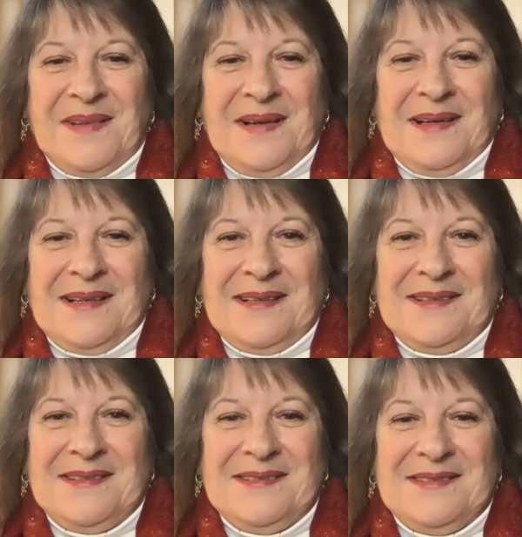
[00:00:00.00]
uh,
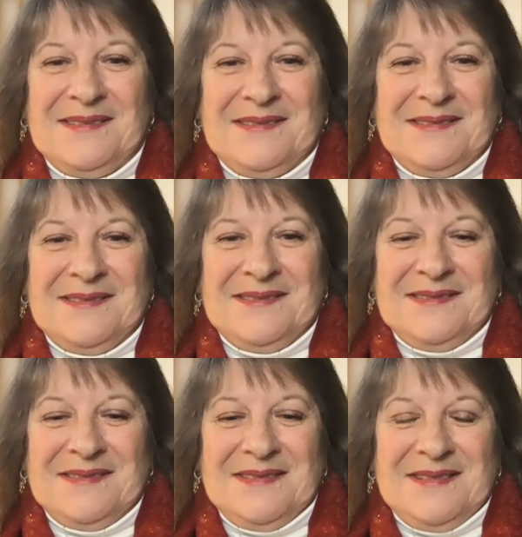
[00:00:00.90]

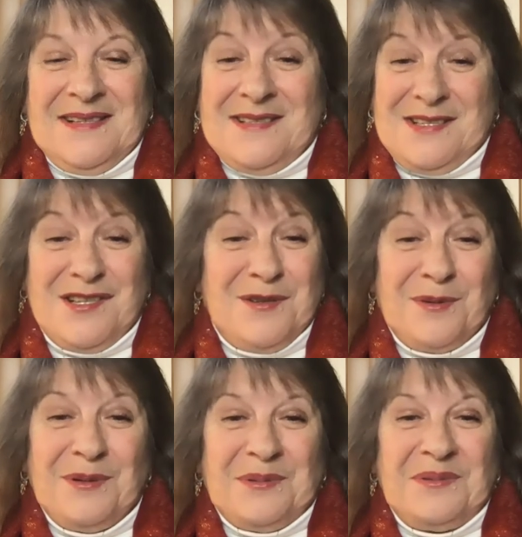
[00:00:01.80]
it's
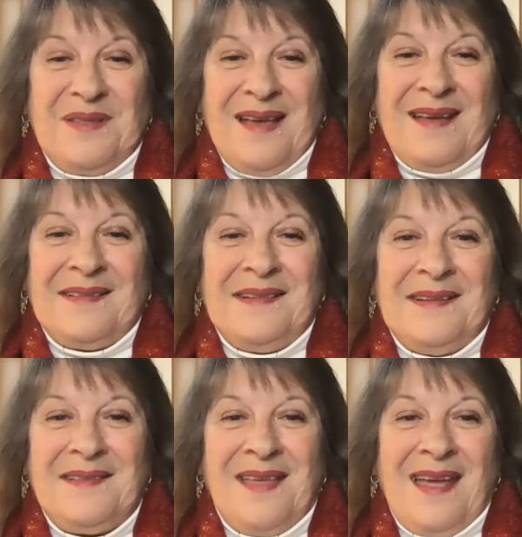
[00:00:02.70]
true then
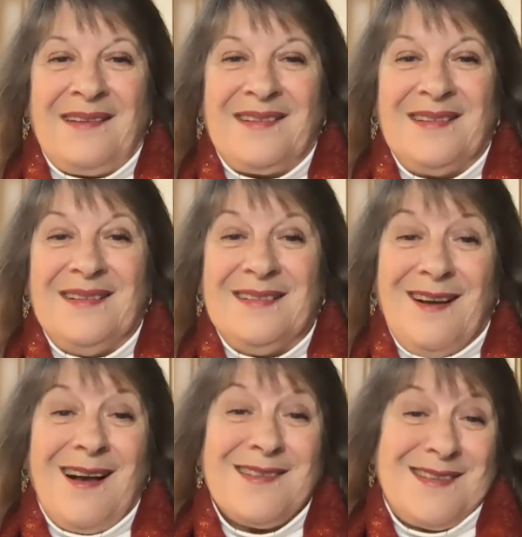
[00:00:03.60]
that
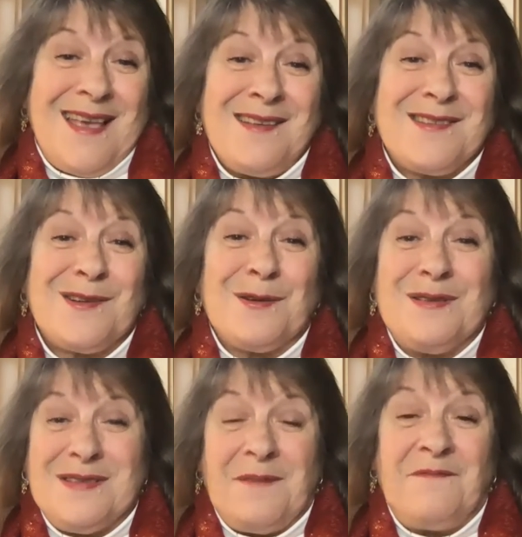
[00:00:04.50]
God's answer
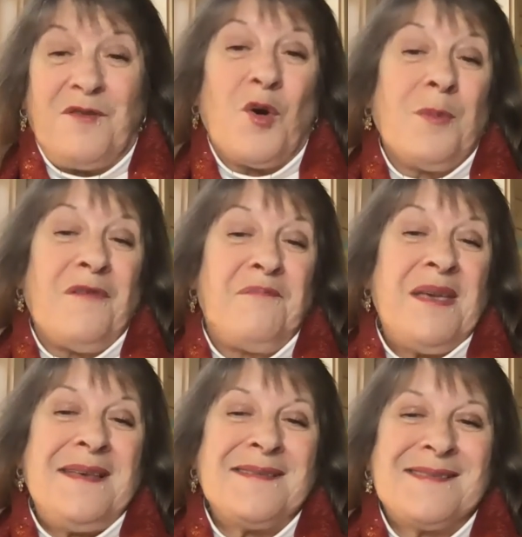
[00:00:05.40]
is some form of
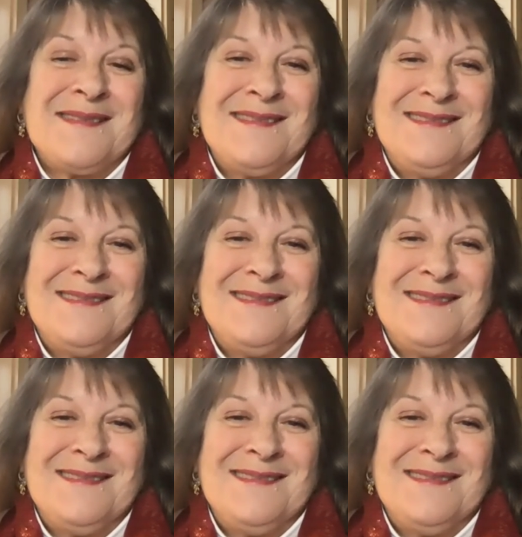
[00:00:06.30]
peace.